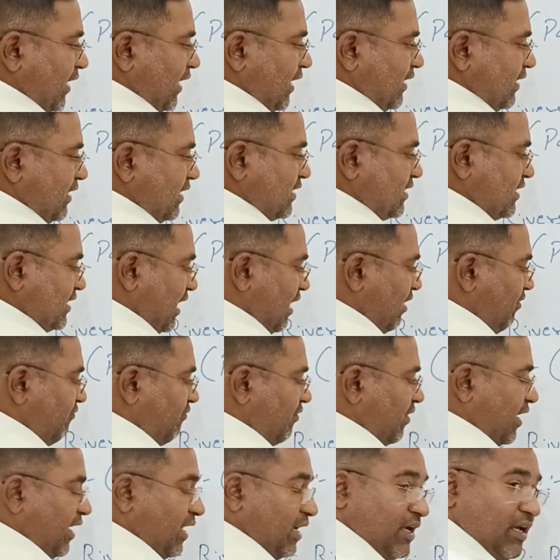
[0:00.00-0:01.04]
In the
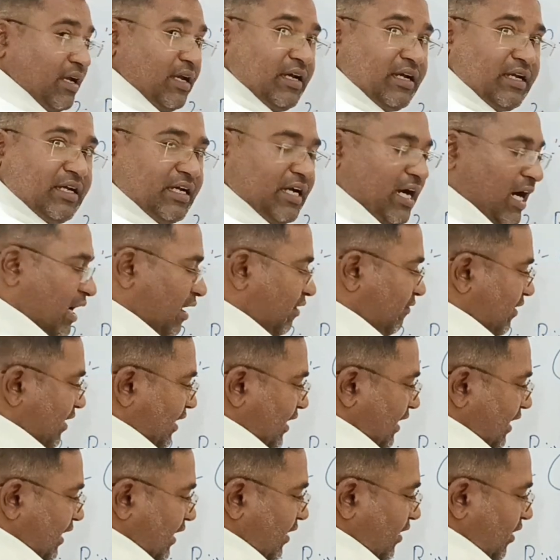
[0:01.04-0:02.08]
same way,
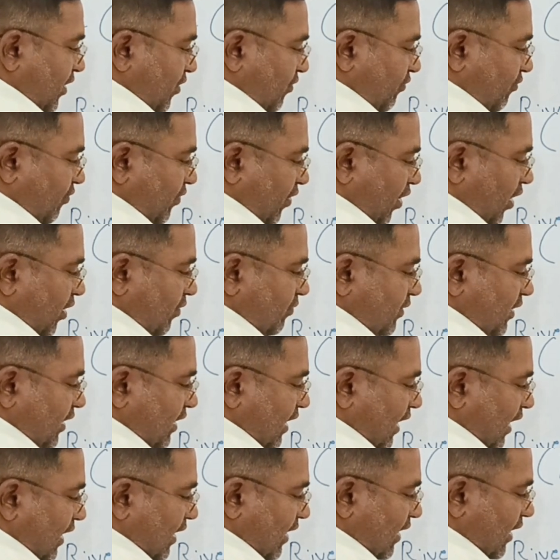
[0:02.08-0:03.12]
Kaveri from the
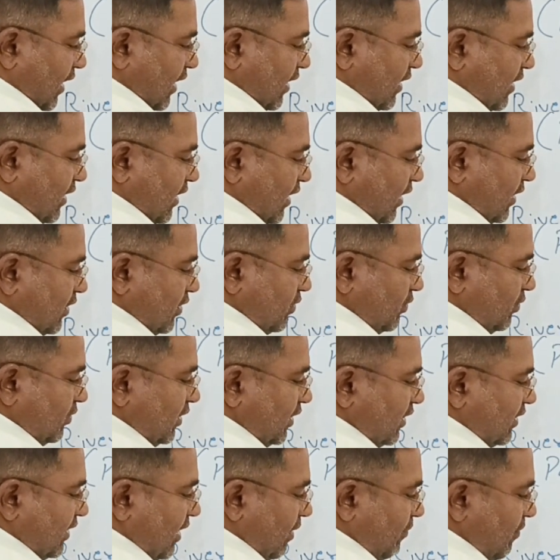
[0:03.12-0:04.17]
Karnataka to
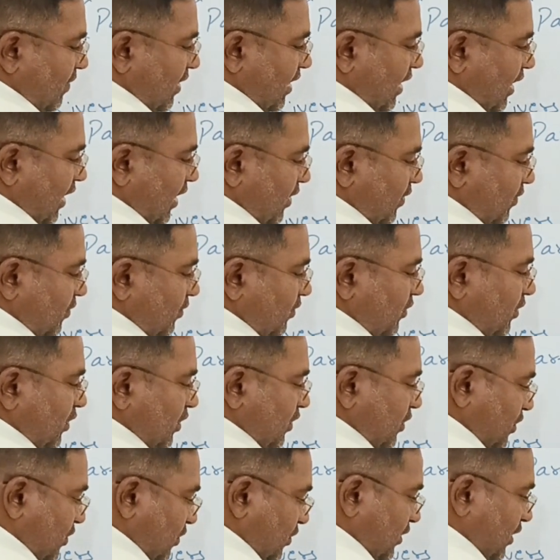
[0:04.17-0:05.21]
the Tamil Nadu
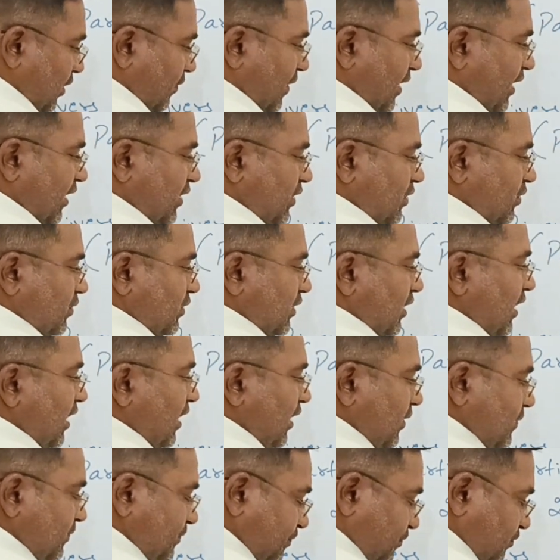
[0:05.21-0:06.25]
to the way to
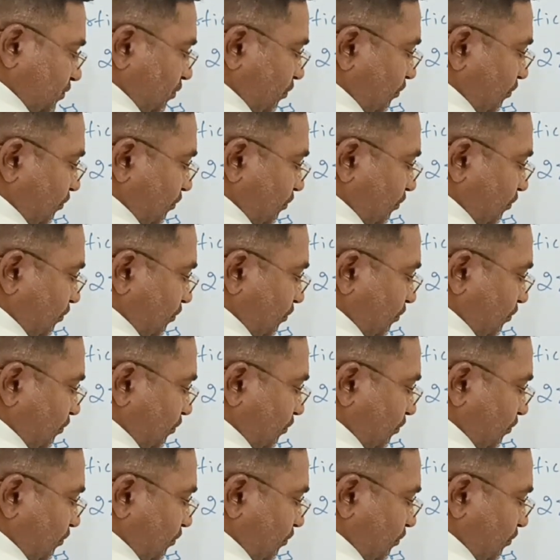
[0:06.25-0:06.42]
the